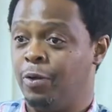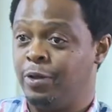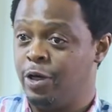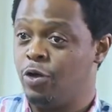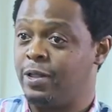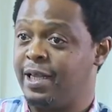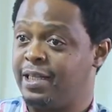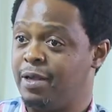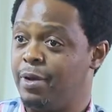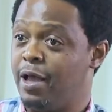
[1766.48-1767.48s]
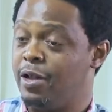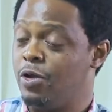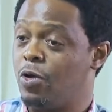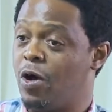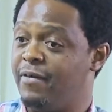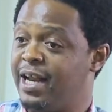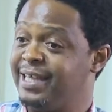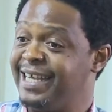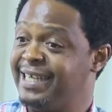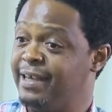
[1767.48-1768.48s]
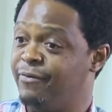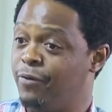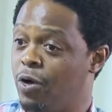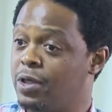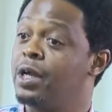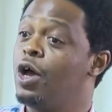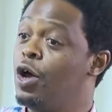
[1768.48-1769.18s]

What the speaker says: the New Testament, New Covenant is in force,